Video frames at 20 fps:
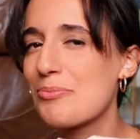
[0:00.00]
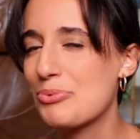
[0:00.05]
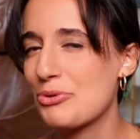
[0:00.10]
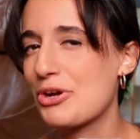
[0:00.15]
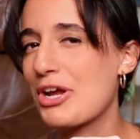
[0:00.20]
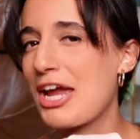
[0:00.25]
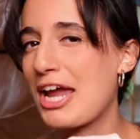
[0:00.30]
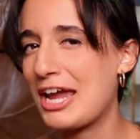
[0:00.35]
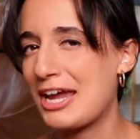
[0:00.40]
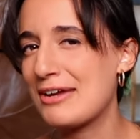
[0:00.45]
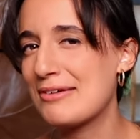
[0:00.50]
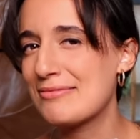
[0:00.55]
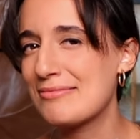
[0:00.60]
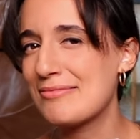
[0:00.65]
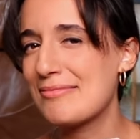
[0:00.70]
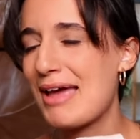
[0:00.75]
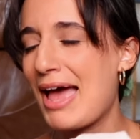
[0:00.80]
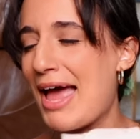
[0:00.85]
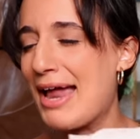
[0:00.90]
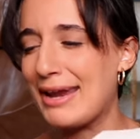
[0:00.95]
bringing
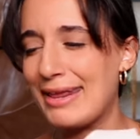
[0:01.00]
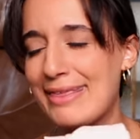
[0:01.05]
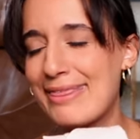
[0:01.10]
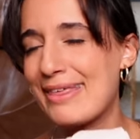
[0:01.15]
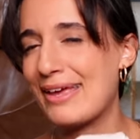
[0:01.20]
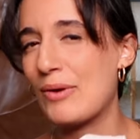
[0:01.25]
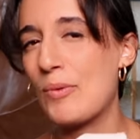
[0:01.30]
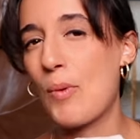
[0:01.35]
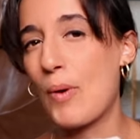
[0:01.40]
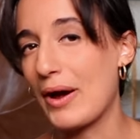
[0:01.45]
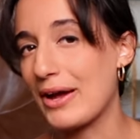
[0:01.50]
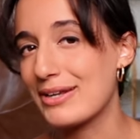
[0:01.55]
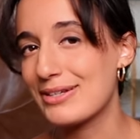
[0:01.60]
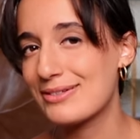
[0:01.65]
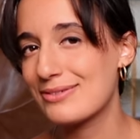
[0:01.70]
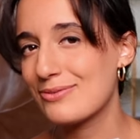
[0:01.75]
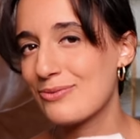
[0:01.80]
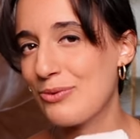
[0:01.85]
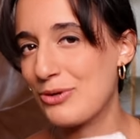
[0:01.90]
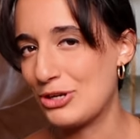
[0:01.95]
anything
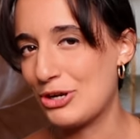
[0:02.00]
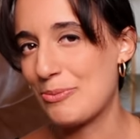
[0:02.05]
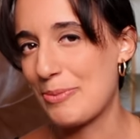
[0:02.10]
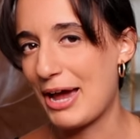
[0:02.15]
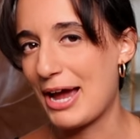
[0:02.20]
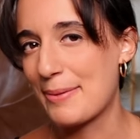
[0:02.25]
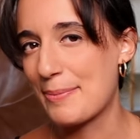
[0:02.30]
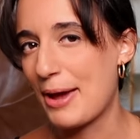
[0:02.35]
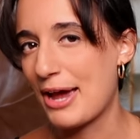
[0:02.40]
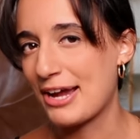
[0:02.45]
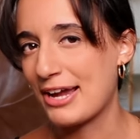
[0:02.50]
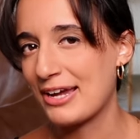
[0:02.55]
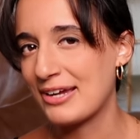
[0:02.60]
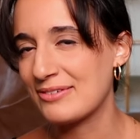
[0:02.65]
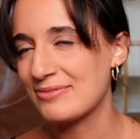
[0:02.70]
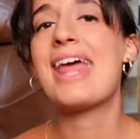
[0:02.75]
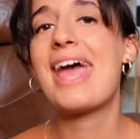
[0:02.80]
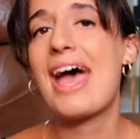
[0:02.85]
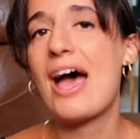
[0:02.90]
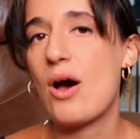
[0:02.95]
white when you're
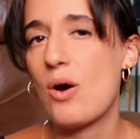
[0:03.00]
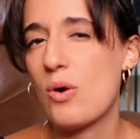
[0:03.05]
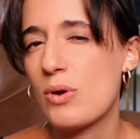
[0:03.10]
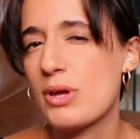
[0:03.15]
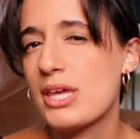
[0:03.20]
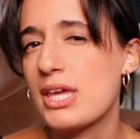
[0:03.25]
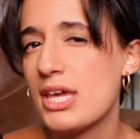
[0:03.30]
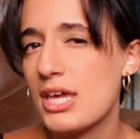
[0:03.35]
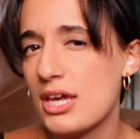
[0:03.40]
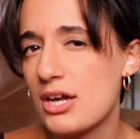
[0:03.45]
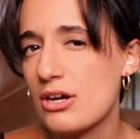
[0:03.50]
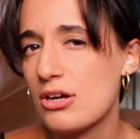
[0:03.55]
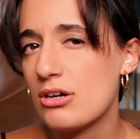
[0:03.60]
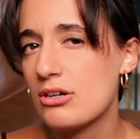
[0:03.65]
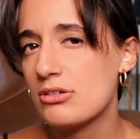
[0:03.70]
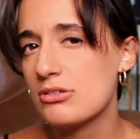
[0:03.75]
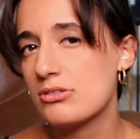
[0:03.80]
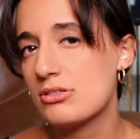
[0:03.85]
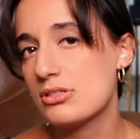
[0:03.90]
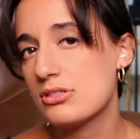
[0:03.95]
backpacking. Now,
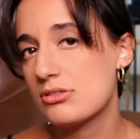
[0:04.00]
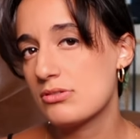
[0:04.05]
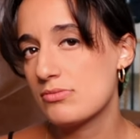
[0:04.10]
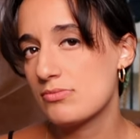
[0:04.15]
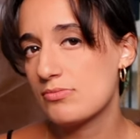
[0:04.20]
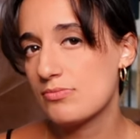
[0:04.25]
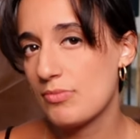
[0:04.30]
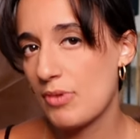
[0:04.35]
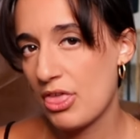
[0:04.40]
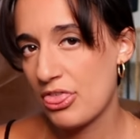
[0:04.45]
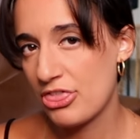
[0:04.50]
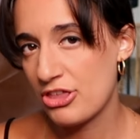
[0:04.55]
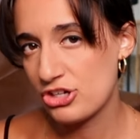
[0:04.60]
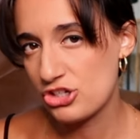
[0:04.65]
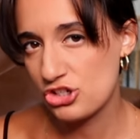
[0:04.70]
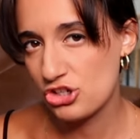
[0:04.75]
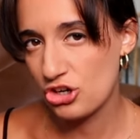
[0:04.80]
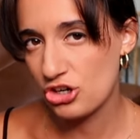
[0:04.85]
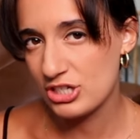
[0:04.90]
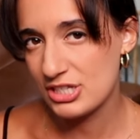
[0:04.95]
here's the
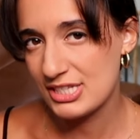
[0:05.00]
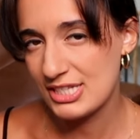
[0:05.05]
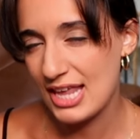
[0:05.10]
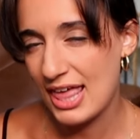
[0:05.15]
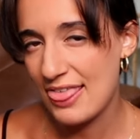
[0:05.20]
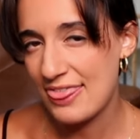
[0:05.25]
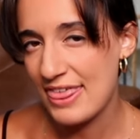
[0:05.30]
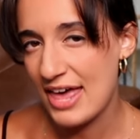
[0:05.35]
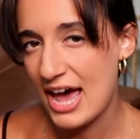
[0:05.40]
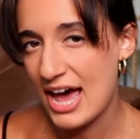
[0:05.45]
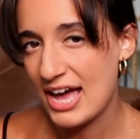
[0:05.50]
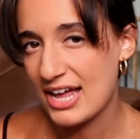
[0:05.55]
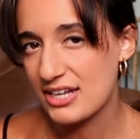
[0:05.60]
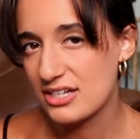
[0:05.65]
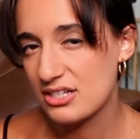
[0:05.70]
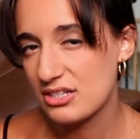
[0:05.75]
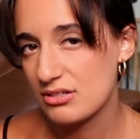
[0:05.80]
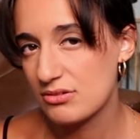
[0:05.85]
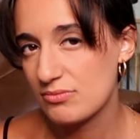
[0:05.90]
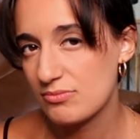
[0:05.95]
shirts
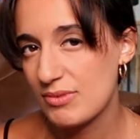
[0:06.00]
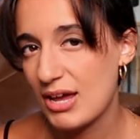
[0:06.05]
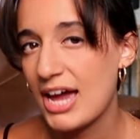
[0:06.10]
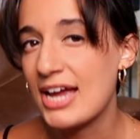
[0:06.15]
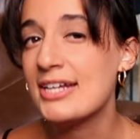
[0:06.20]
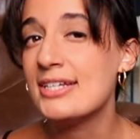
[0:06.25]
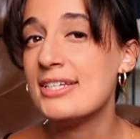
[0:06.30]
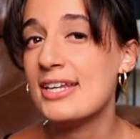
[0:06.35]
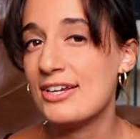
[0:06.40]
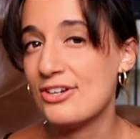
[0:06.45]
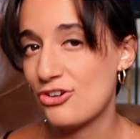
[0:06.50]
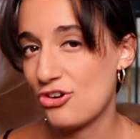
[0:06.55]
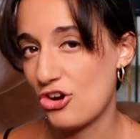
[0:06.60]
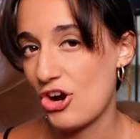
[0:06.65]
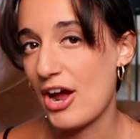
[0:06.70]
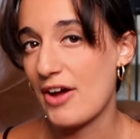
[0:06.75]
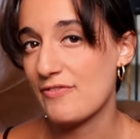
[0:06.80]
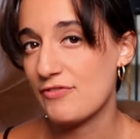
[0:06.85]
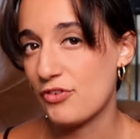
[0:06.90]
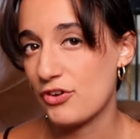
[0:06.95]
that I didn't
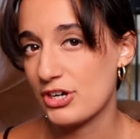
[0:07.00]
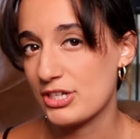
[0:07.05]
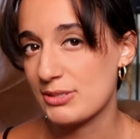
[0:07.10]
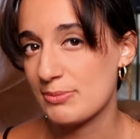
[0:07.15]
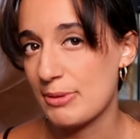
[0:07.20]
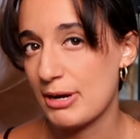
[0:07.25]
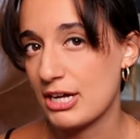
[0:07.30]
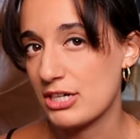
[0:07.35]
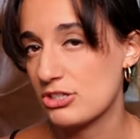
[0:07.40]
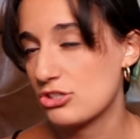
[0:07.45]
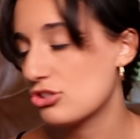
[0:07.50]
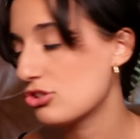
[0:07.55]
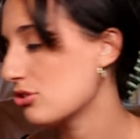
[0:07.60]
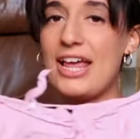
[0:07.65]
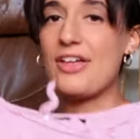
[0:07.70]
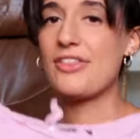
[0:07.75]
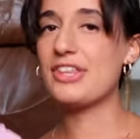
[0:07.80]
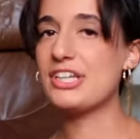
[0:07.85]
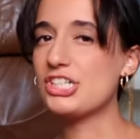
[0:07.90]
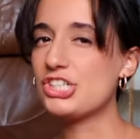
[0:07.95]
grab for as much.
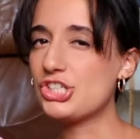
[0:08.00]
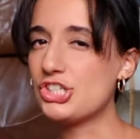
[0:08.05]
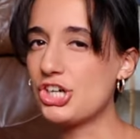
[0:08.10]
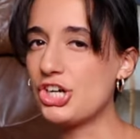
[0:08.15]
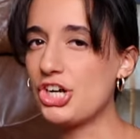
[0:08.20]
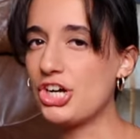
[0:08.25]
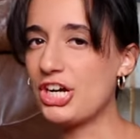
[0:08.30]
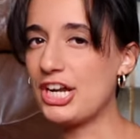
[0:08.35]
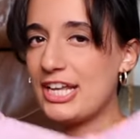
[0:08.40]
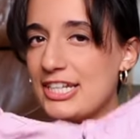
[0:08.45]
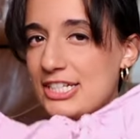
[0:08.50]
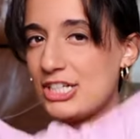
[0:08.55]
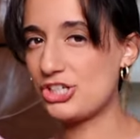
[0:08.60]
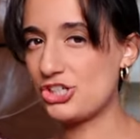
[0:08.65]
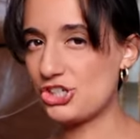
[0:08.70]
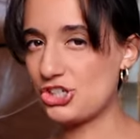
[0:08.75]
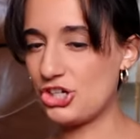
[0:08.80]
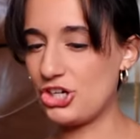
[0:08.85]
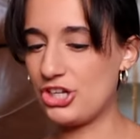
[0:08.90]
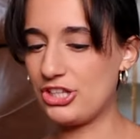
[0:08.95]
Now, this shirt is a
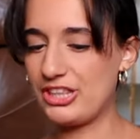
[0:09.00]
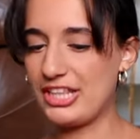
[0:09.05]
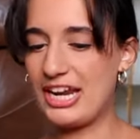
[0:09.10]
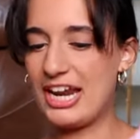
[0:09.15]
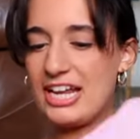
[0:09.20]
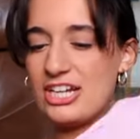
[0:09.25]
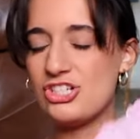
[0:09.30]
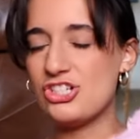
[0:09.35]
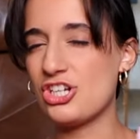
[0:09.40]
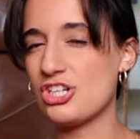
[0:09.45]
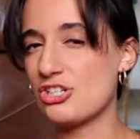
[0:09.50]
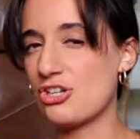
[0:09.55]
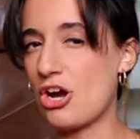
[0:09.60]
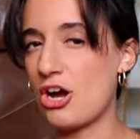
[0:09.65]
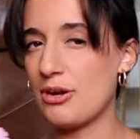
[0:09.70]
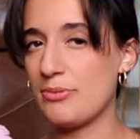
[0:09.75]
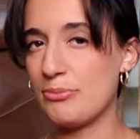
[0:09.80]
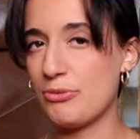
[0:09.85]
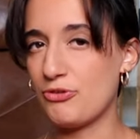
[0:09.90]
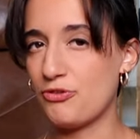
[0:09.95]
shirt that I had just
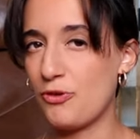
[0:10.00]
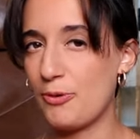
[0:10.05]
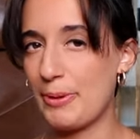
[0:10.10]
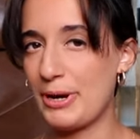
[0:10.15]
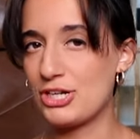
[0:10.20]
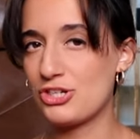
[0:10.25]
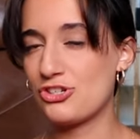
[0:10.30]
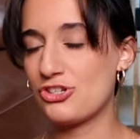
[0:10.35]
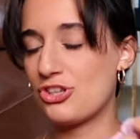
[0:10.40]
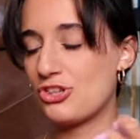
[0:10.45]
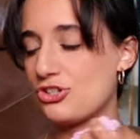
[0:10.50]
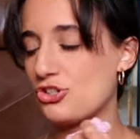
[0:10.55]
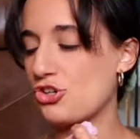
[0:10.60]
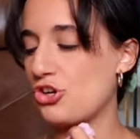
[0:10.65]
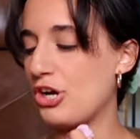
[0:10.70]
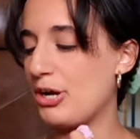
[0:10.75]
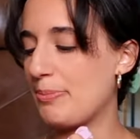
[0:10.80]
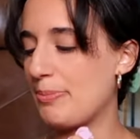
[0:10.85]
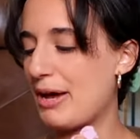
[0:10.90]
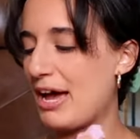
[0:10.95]
gotten before my
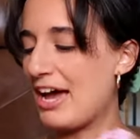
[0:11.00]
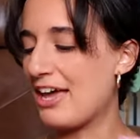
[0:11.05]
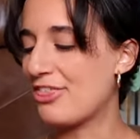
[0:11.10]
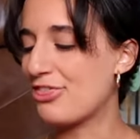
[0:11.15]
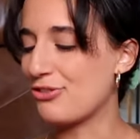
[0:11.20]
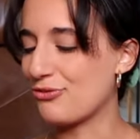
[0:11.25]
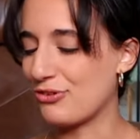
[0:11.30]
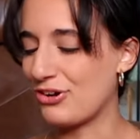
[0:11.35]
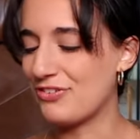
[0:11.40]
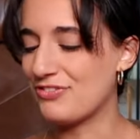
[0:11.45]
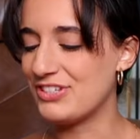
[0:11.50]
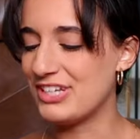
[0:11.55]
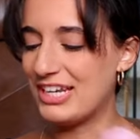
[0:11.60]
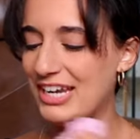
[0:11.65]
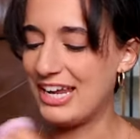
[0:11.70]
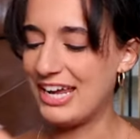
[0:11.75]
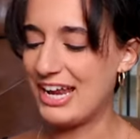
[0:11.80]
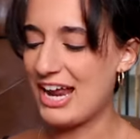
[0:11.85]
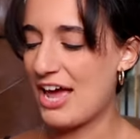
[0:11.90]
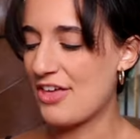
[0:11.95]
trip. I thrifted
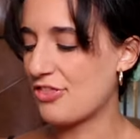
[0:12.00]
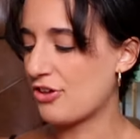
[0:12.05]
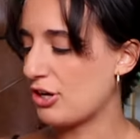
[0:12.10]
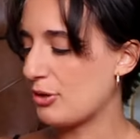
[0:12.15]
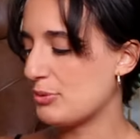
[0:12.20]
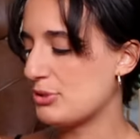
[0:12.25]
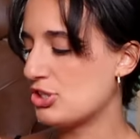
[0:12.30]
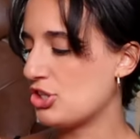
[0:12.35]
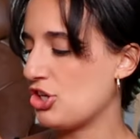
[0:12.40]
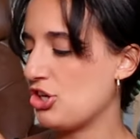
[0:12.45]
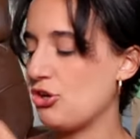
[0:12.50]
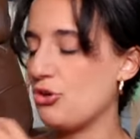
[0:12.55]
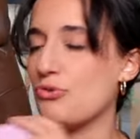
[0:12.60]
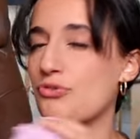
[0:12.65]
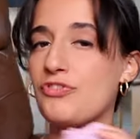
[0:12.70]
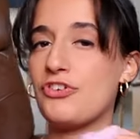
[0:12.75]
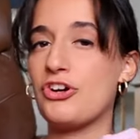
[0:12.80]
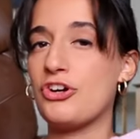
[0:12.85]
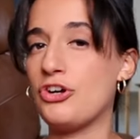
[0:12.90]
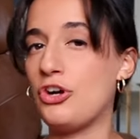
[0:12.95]
it. I thought it was
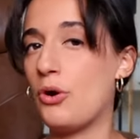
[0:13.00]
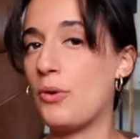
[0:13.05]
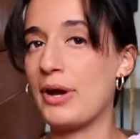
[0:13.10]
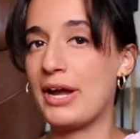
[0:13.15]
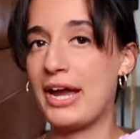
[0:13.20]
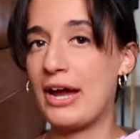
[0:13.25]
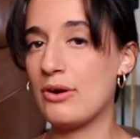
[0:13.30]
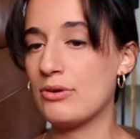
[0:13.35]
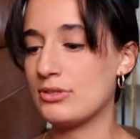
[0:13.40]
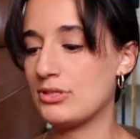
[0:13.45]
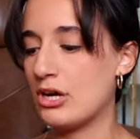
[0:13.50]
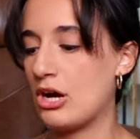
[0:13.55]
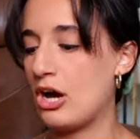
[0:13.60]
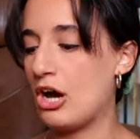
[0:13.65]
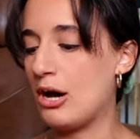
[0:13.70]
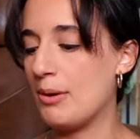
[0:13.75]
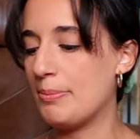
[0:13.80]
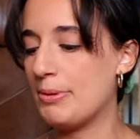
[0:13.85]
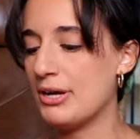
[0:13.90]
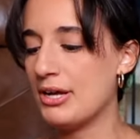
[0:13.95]
cute for a going out
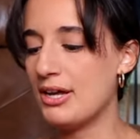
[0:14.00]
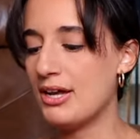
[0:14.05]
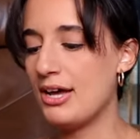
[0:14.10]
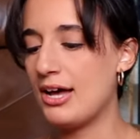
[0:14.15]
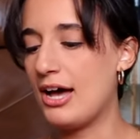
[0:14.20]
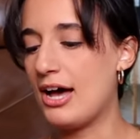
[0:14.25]
top.